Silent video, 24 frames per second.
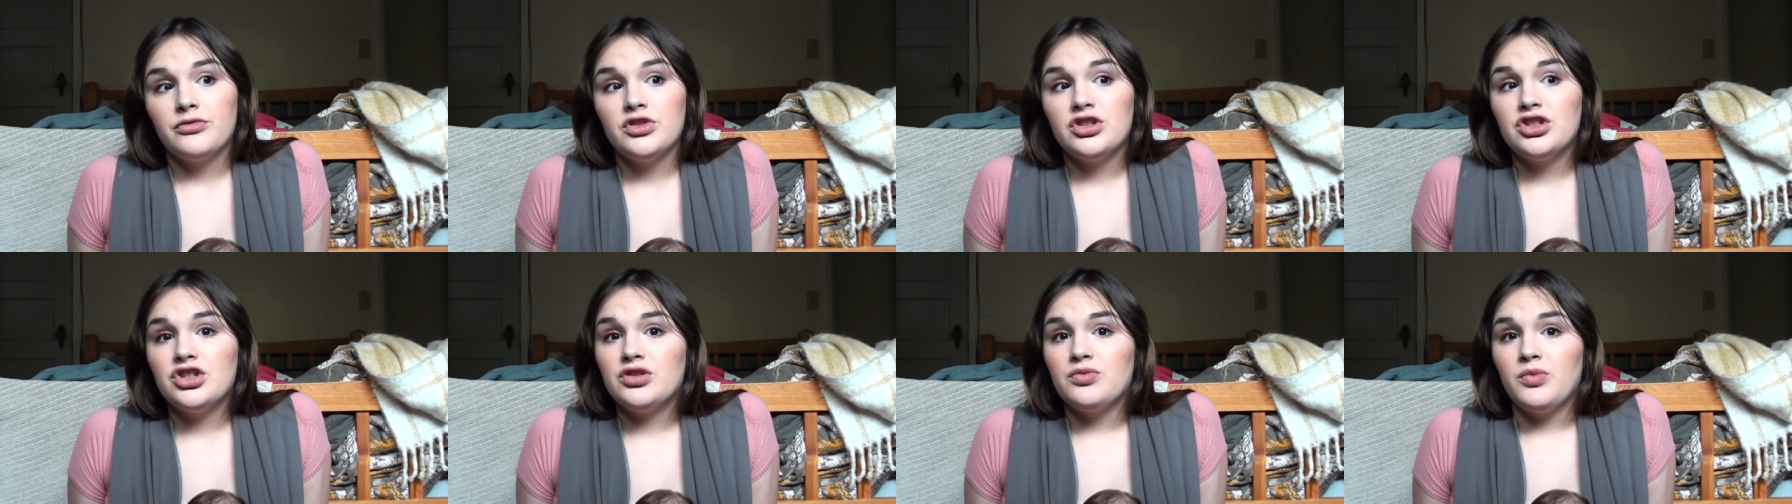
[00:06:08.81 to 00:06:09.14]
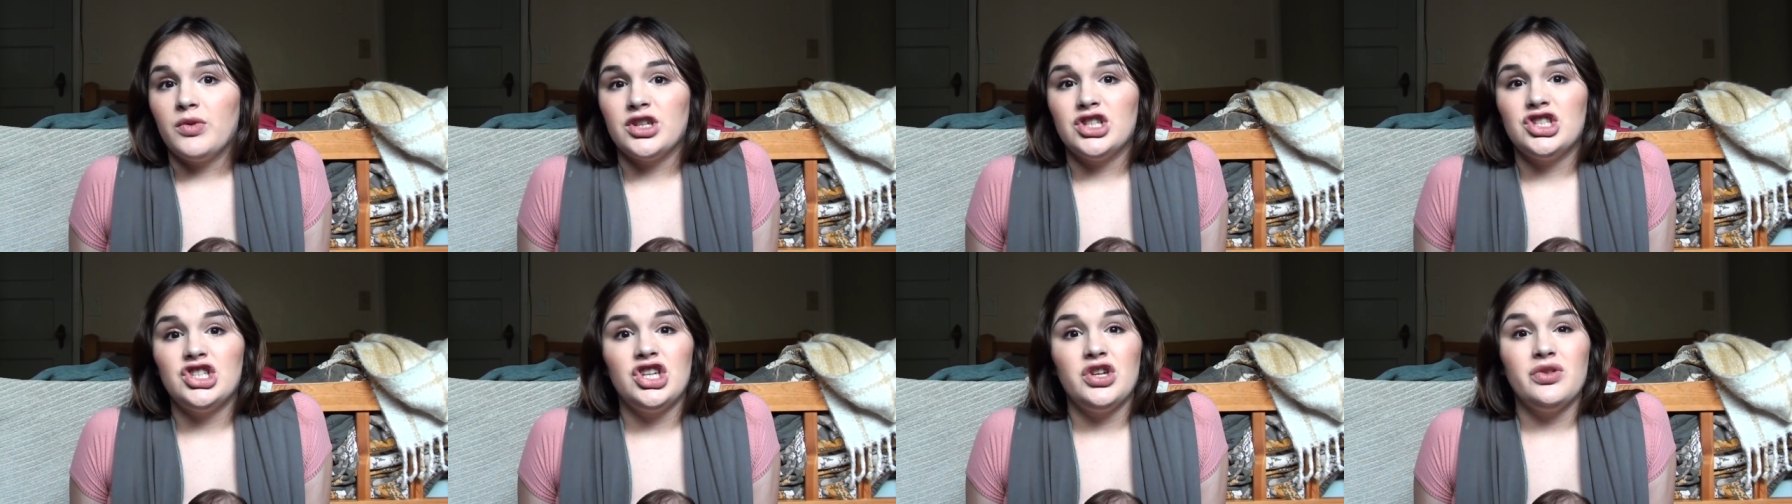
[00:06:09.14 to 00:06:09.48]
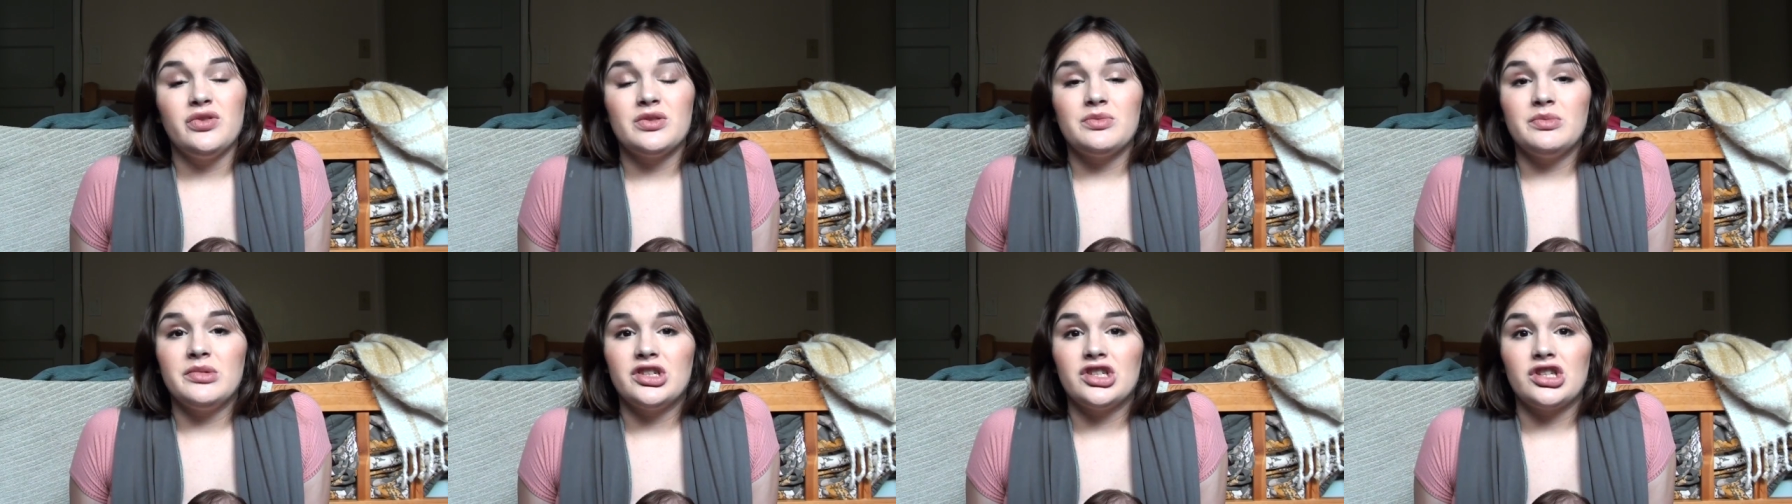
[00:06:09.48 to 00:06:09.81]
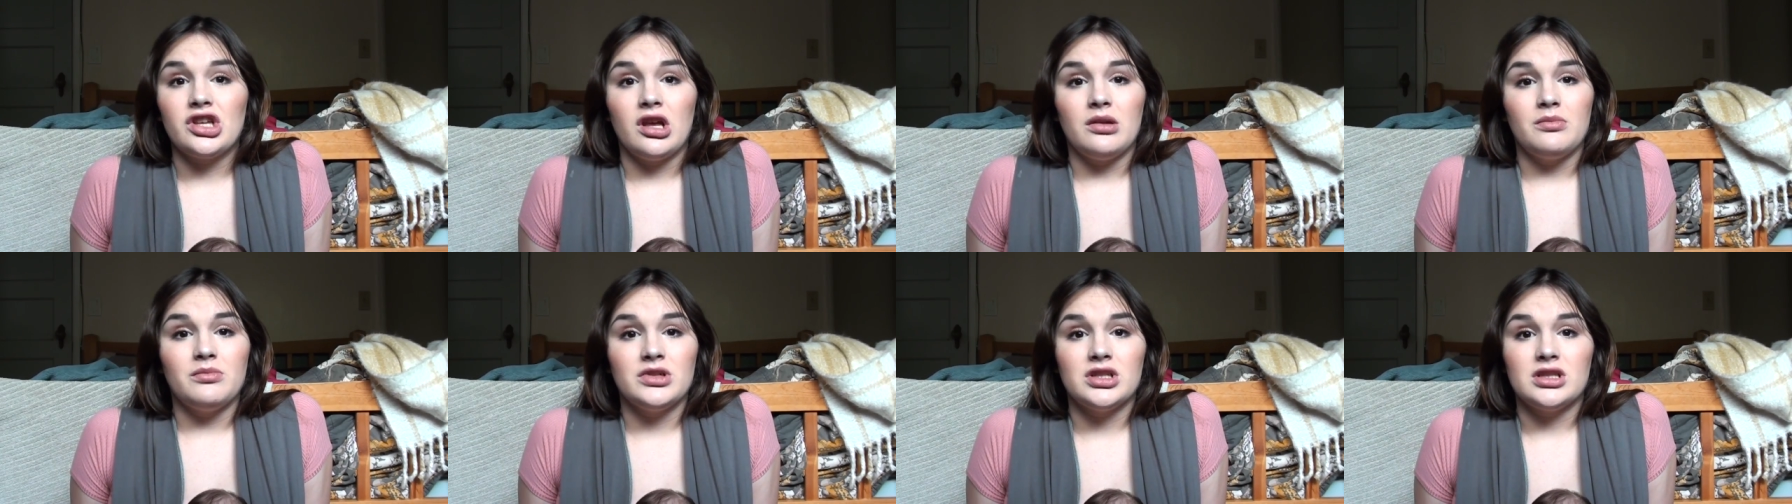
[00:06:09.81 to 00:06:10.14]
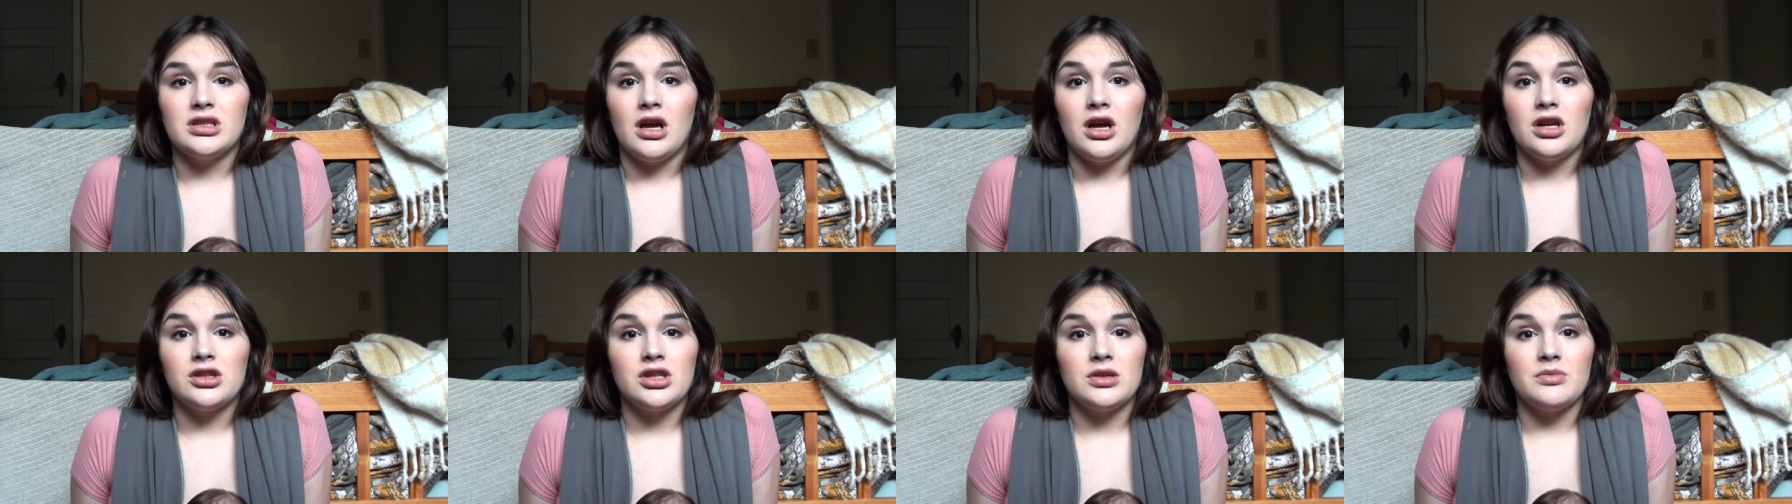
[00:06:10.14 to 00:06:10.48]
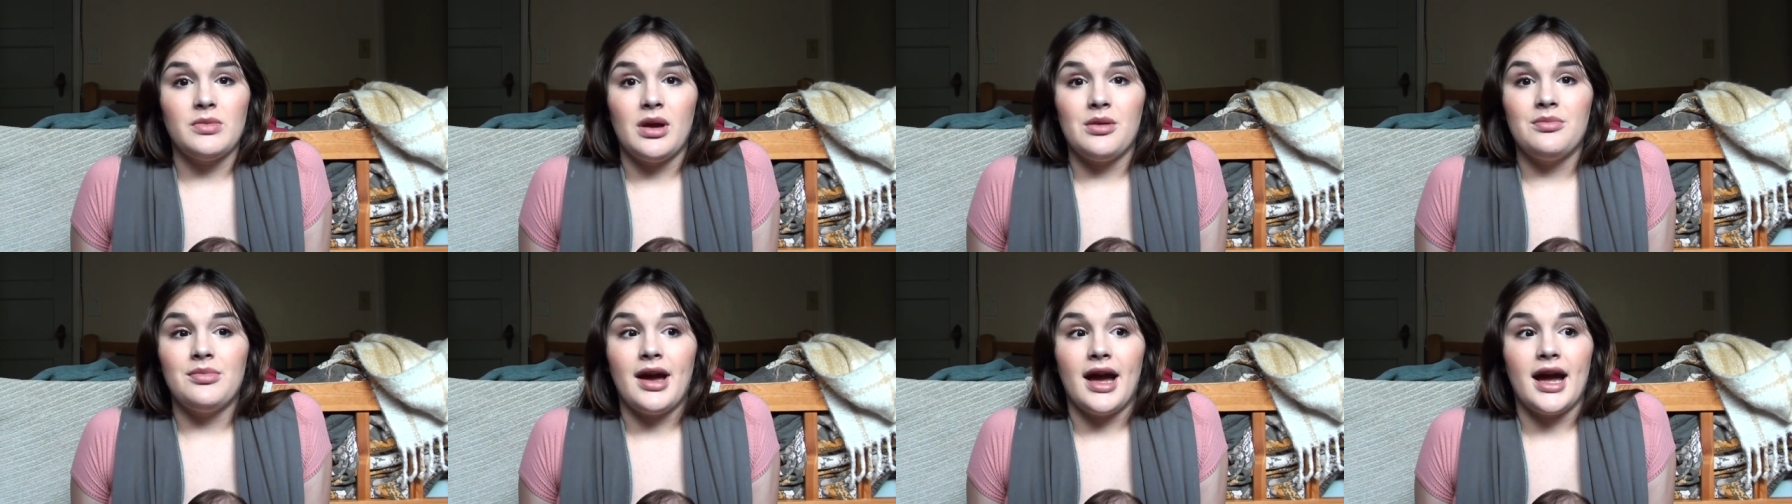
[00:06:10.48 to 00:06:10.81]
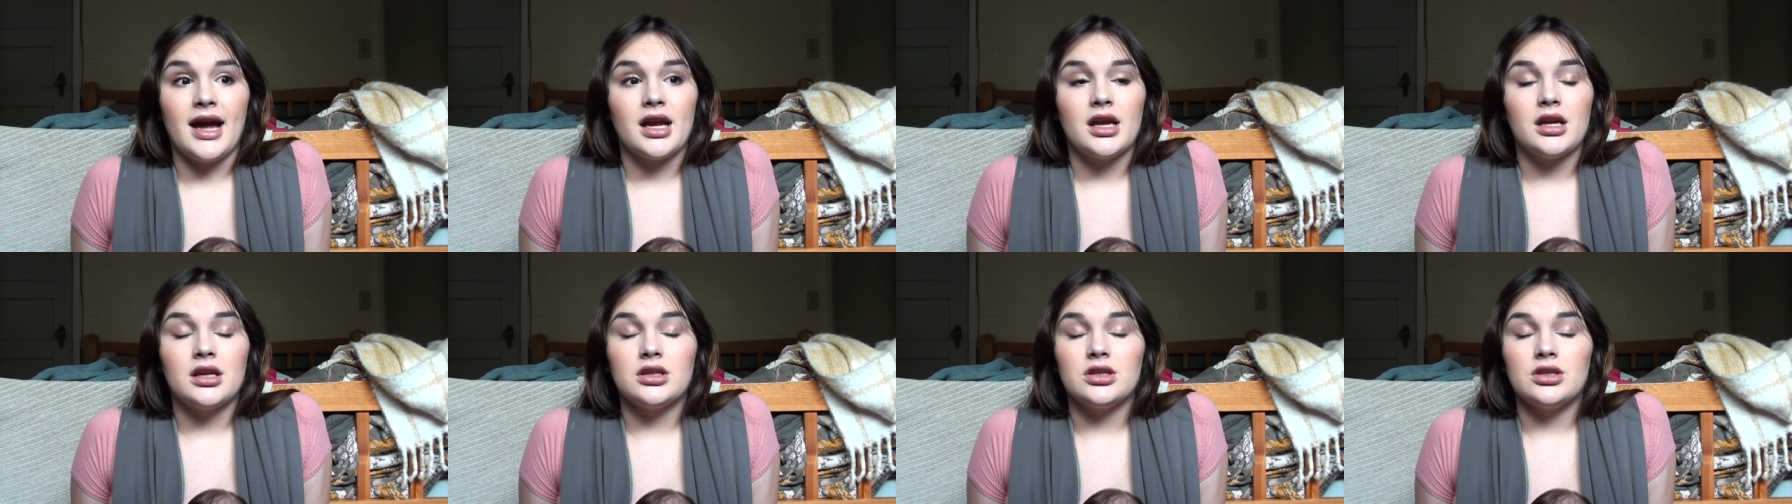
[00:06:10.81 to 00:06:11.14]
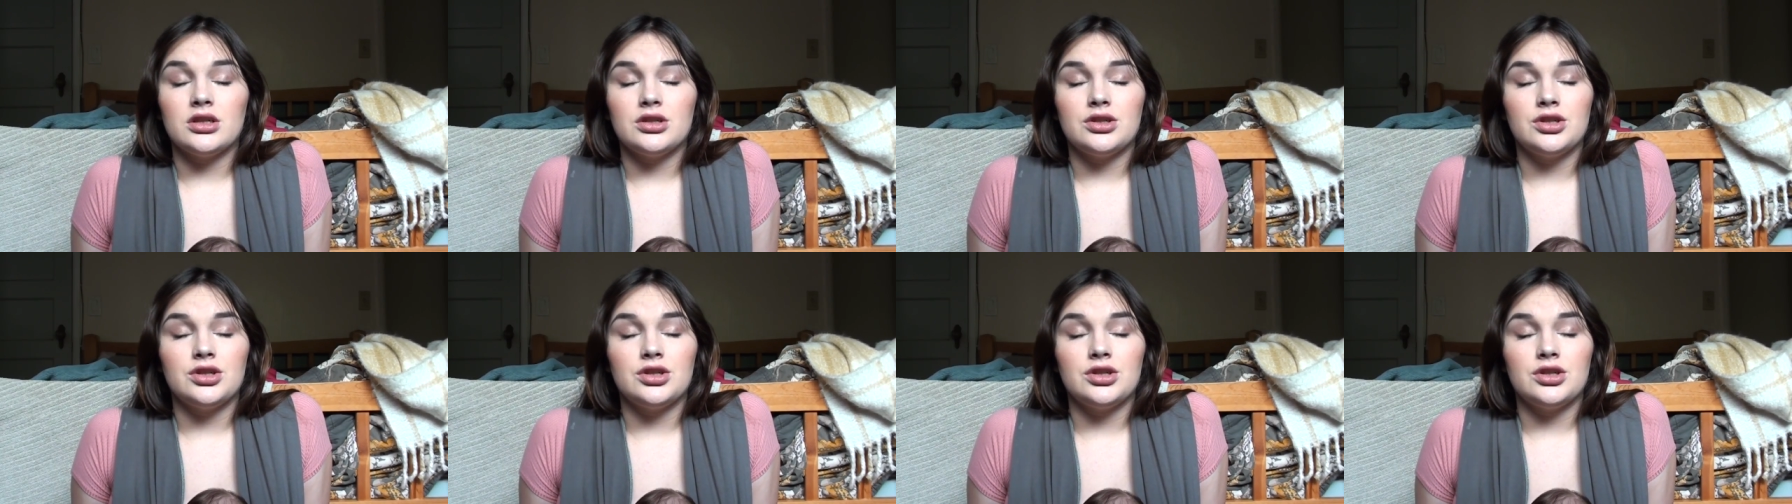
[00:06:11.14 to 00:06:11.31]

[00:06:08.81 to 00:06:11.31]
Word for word: she, when she was mas massaging my back,